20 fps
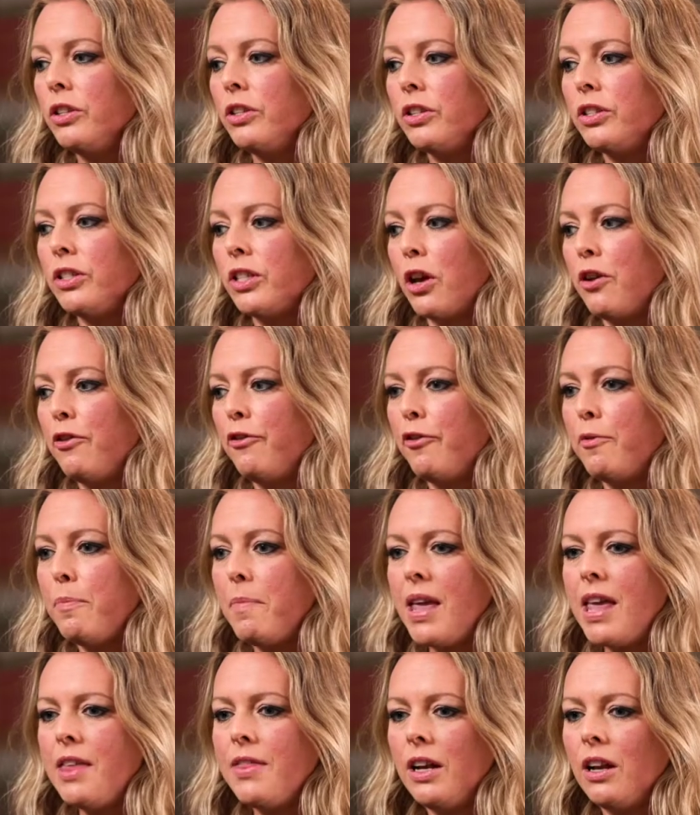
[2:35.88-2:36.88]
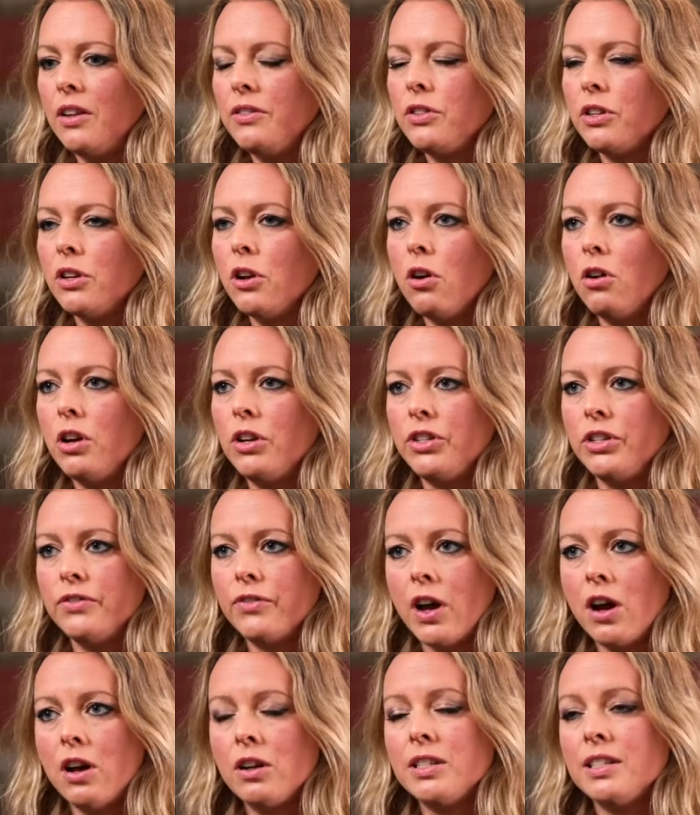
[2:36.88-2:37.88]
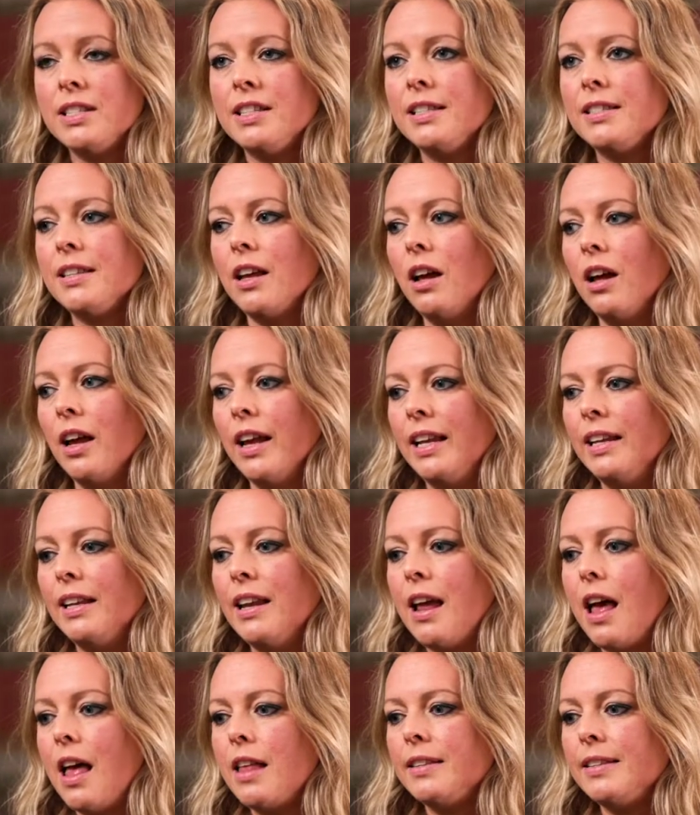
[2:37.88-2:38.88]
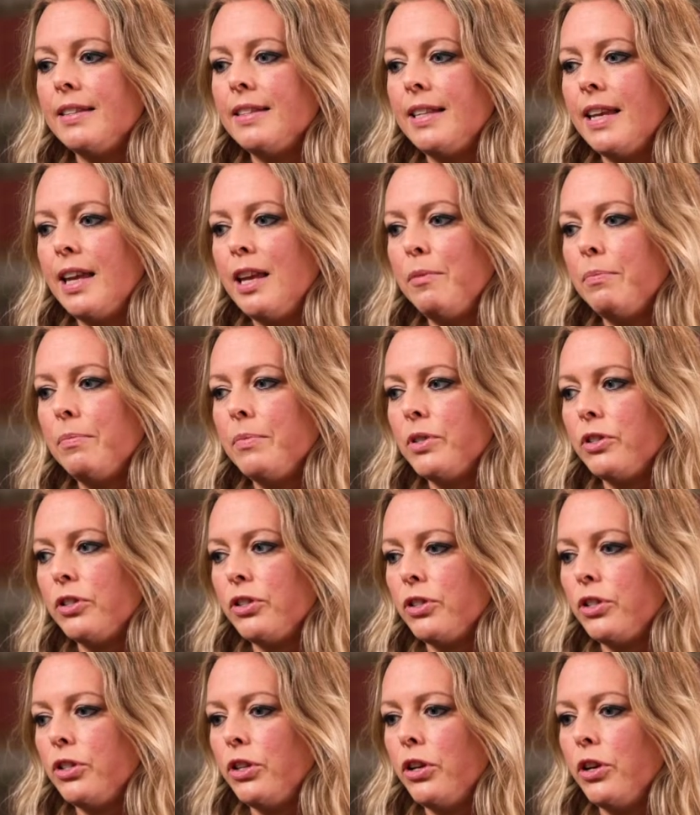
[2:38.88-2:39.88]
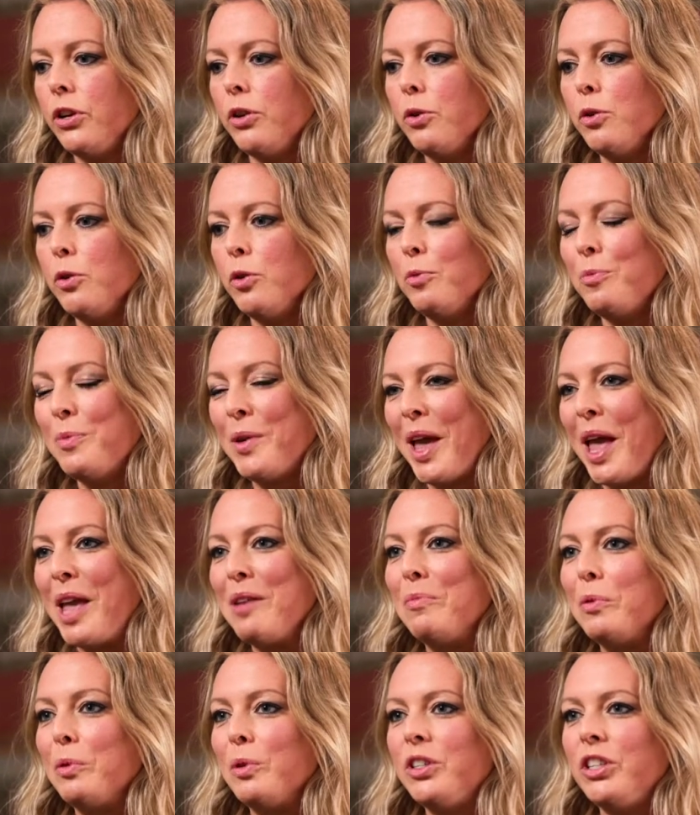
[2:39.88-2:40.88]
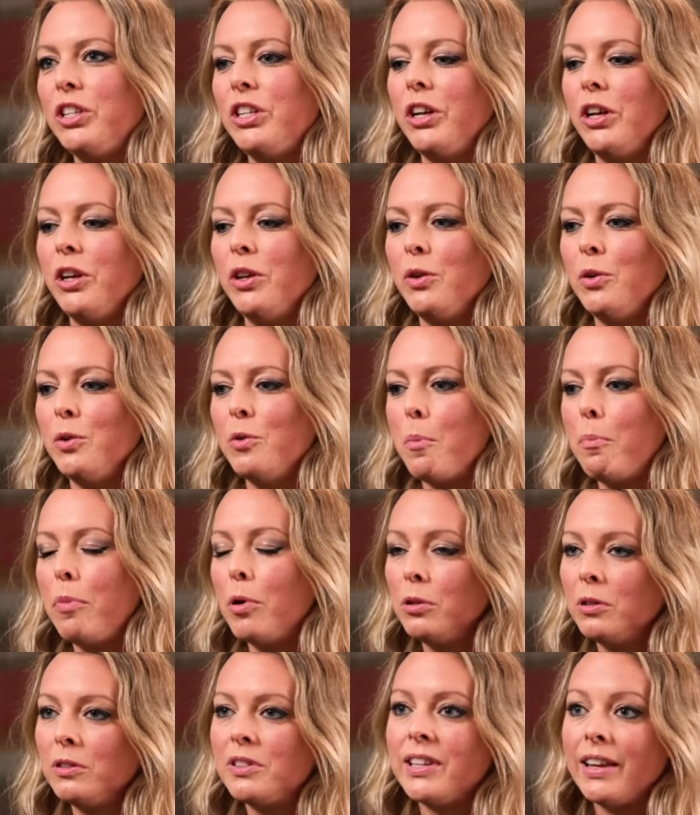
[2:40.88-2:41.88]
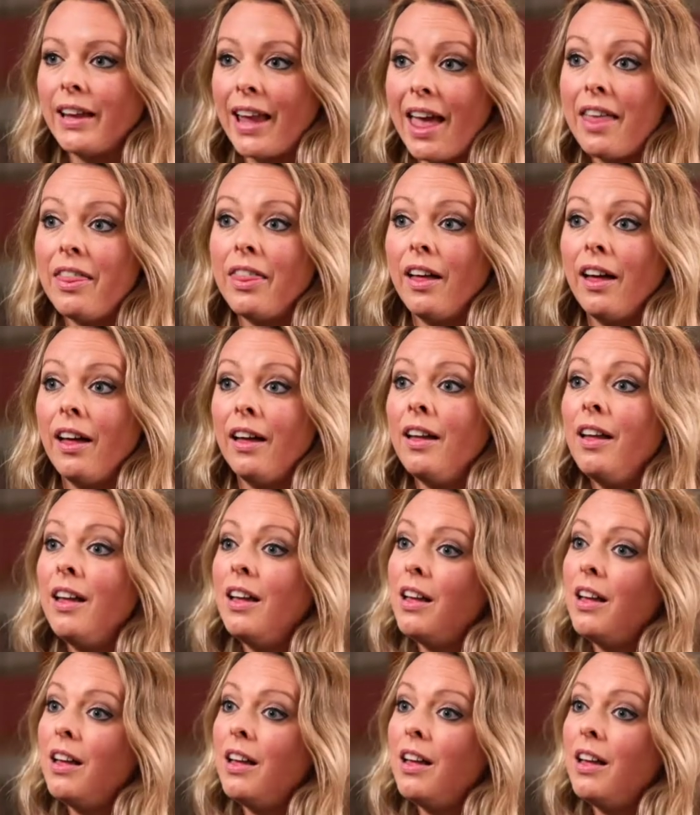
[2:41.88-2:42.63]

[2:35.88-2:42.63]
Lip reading: So for me, the London College of Garden Design seems to be able to pull together